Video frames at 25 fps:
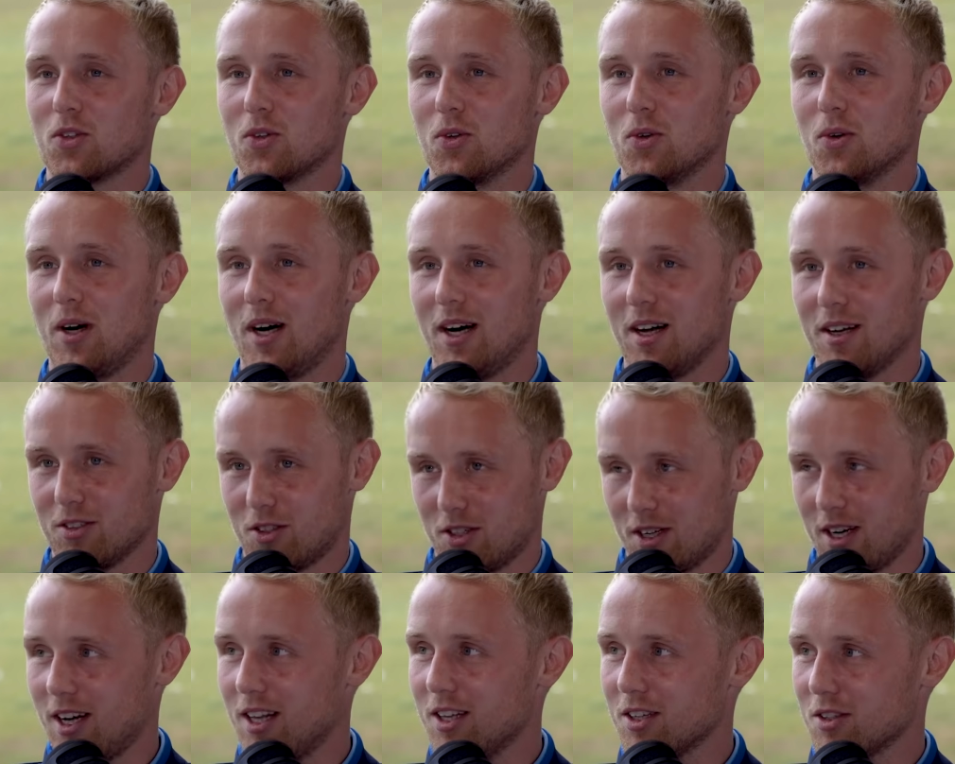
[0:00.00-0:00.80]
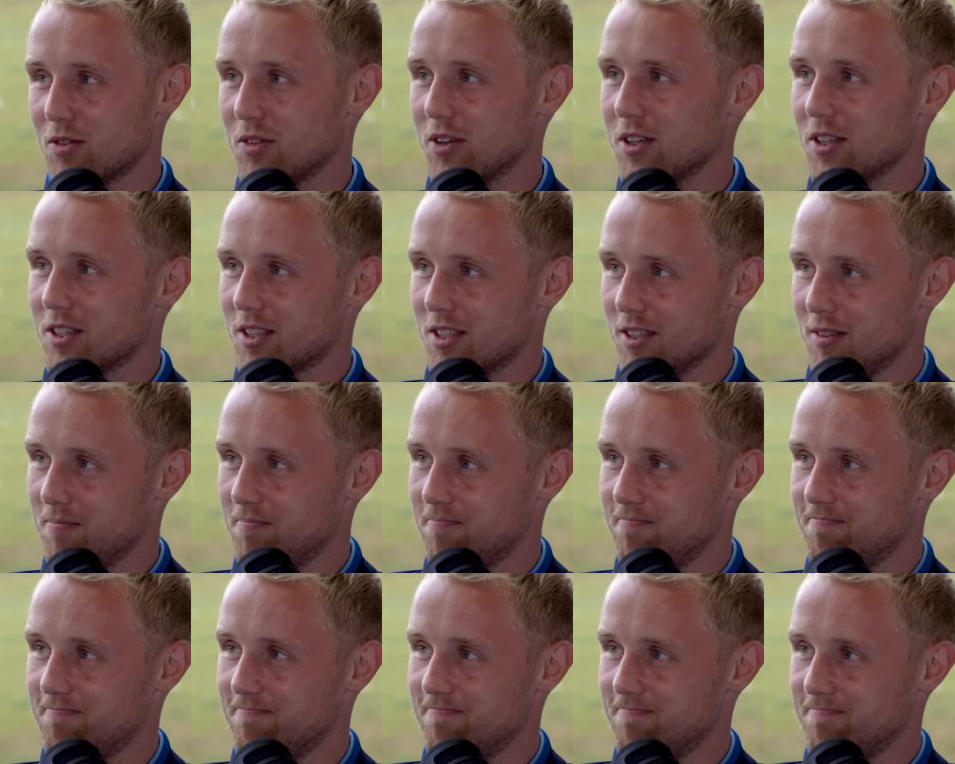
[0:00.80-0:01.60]
So Sir Alex Ferguson
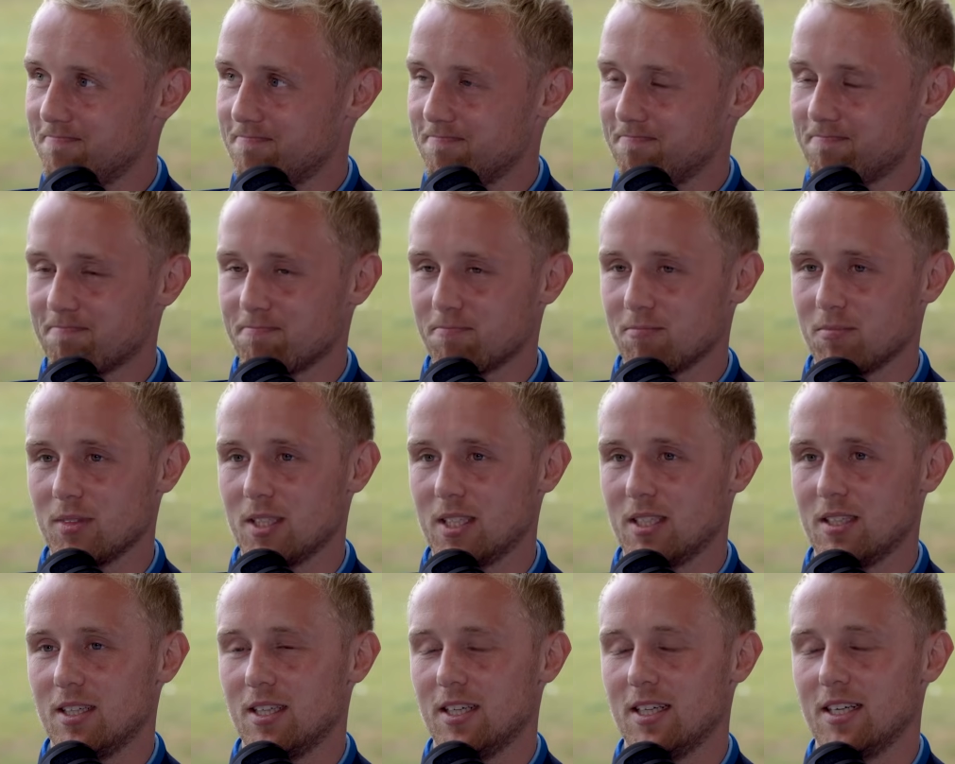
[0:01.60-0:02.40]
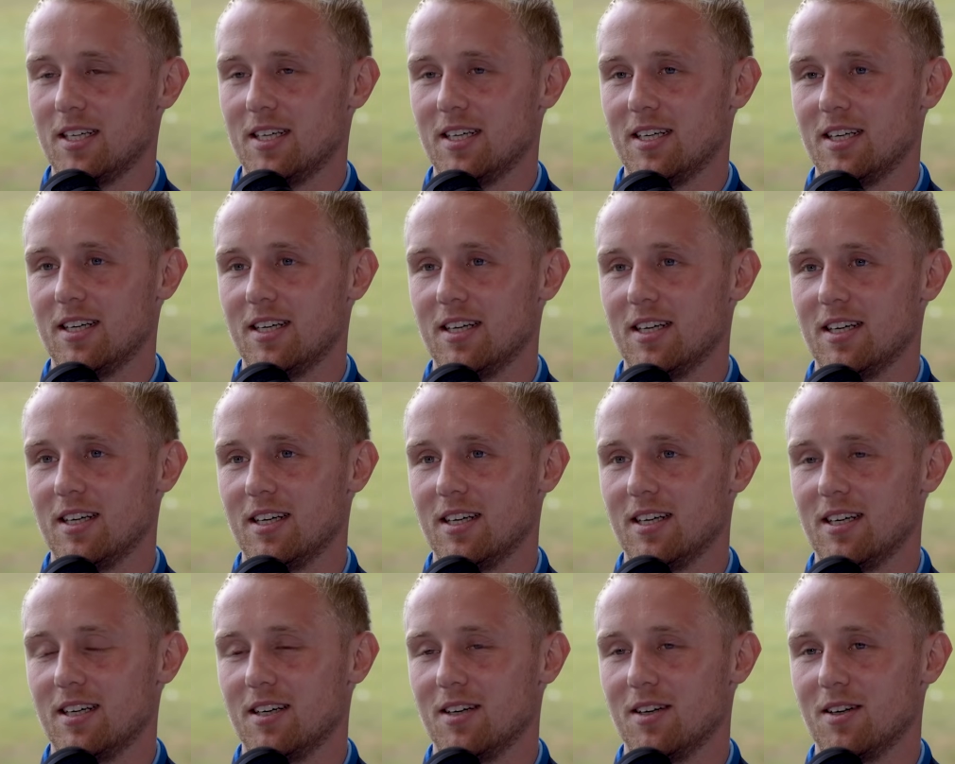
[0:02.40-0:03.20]

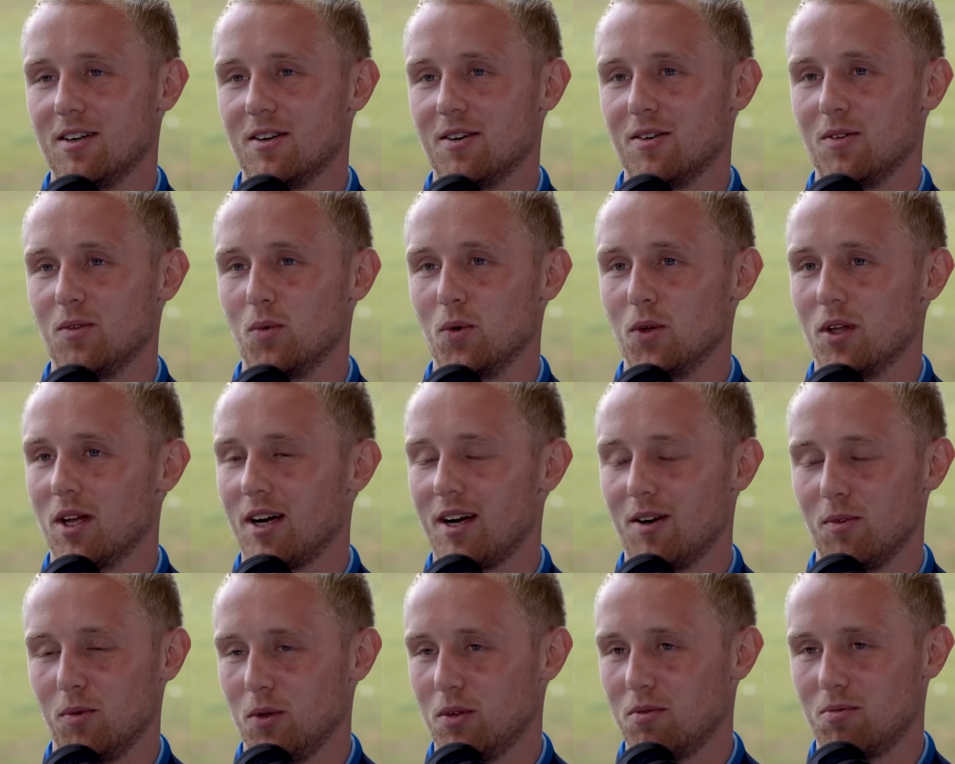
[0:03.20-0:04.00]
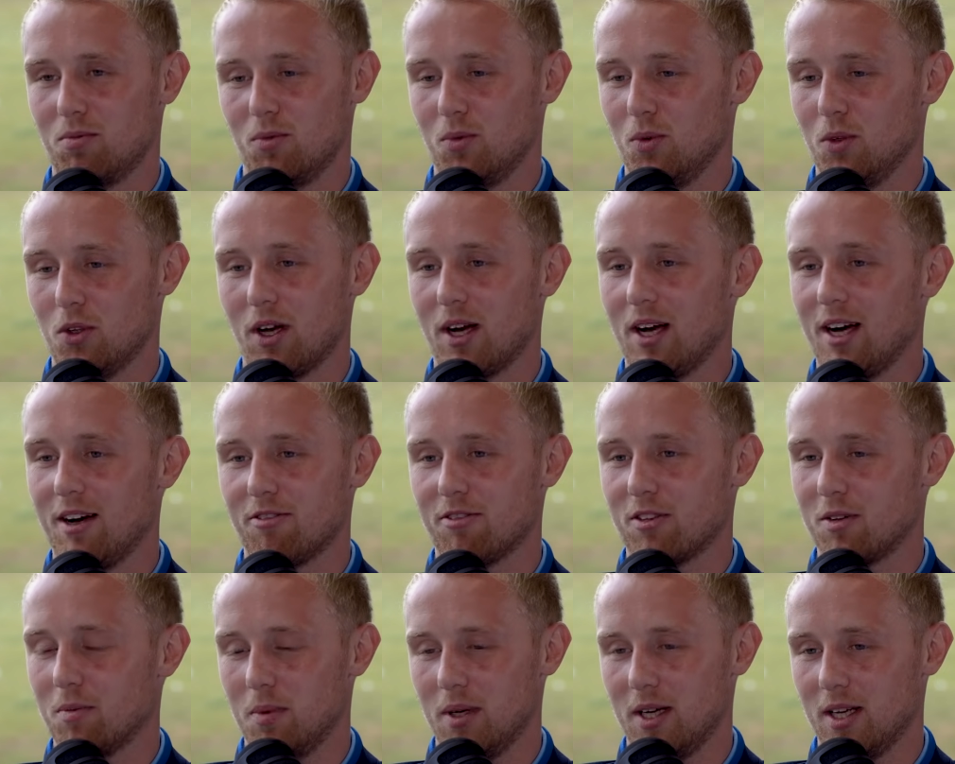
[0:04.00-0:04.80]
would
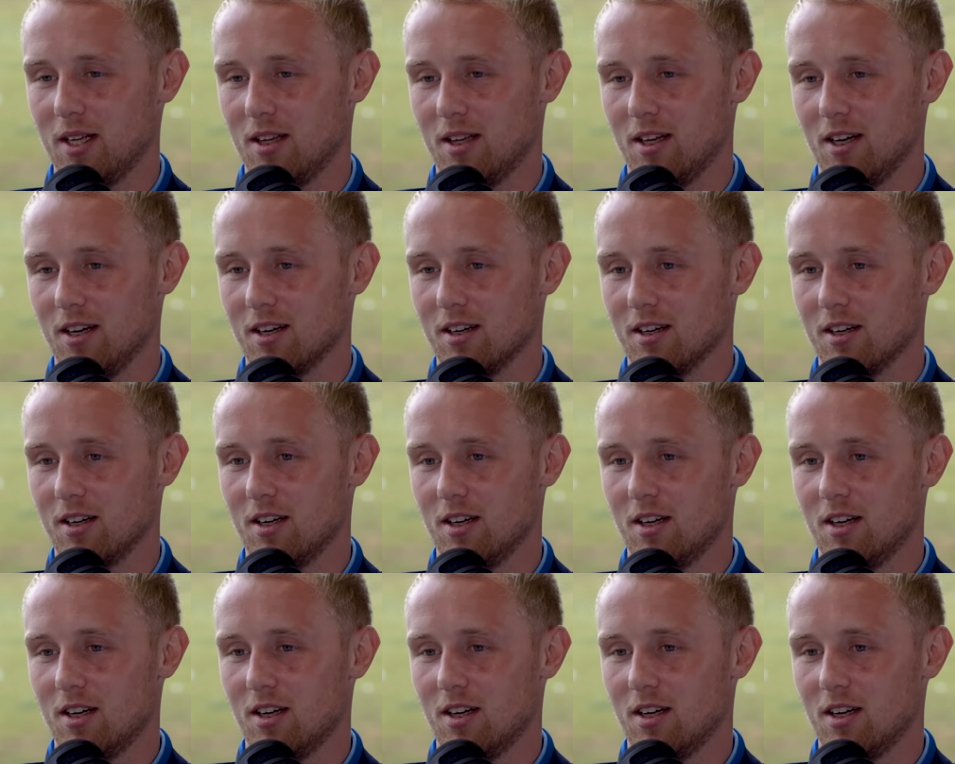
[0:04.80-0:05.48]
have to be in there.